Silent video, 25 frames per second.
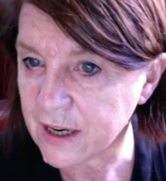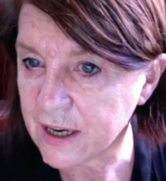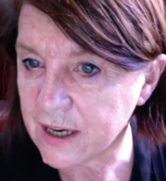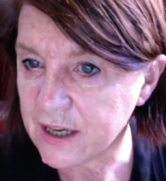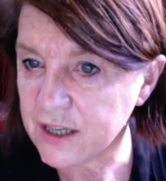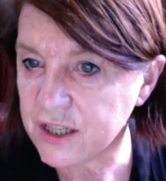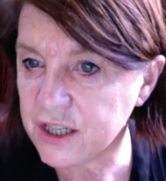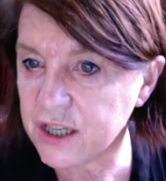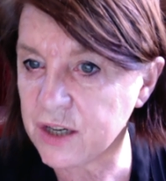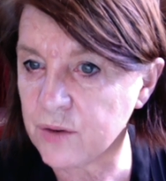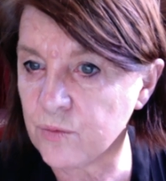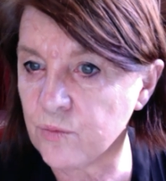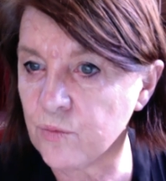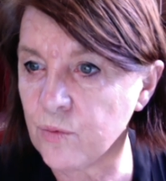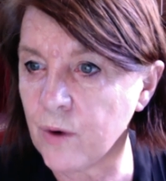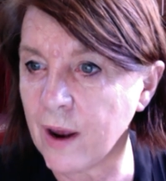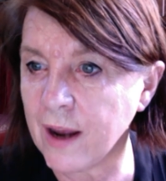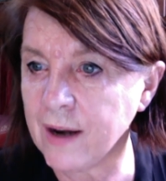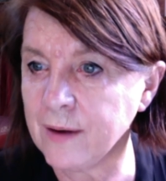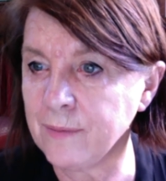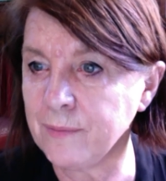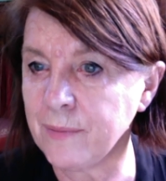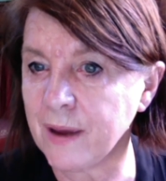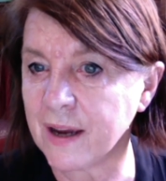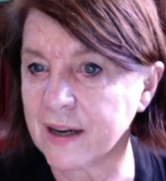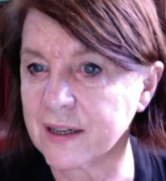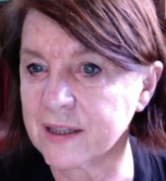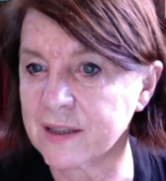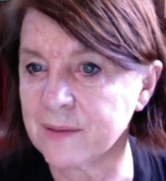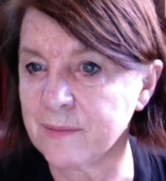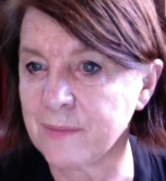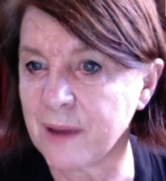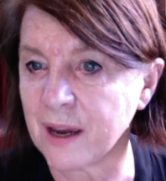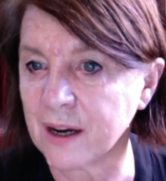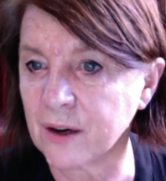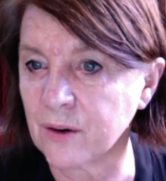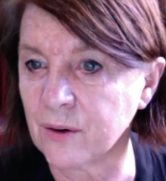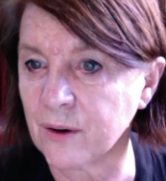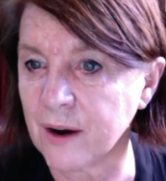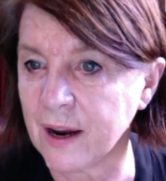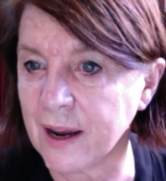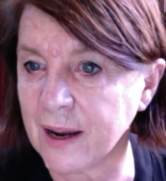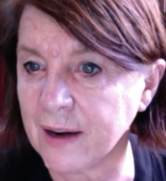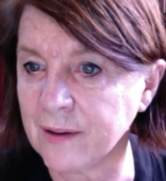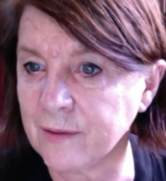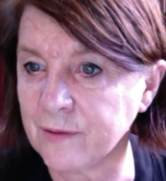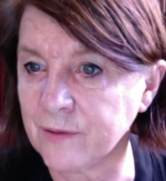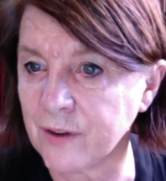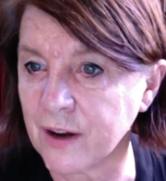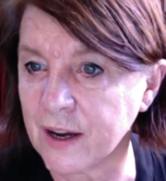she ran back to
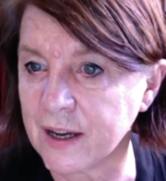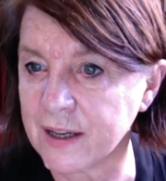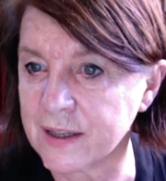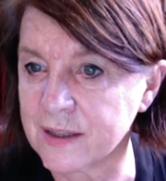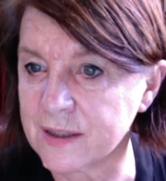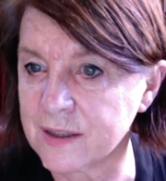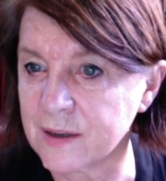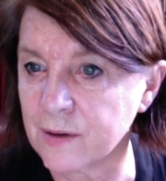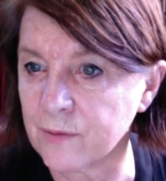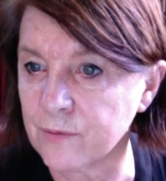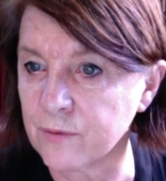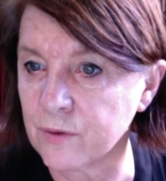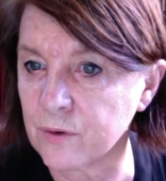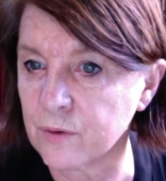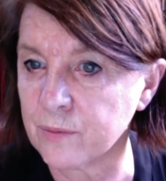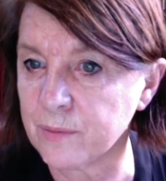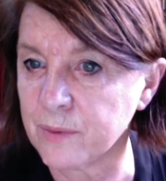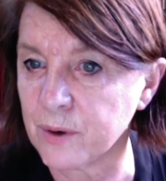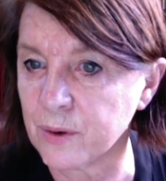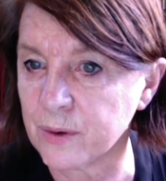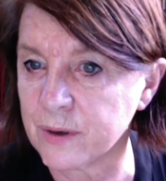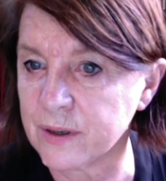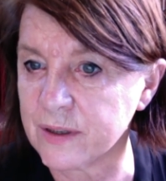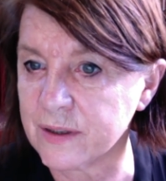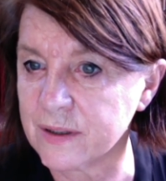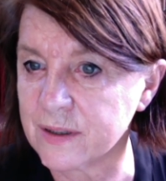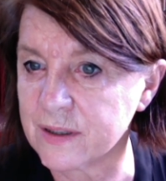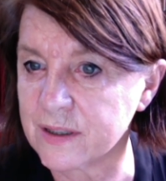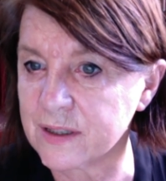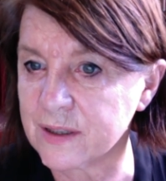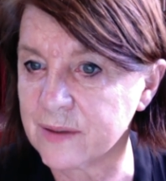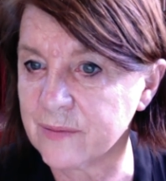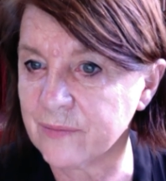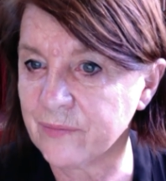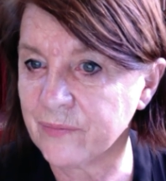Magran via several mirrors.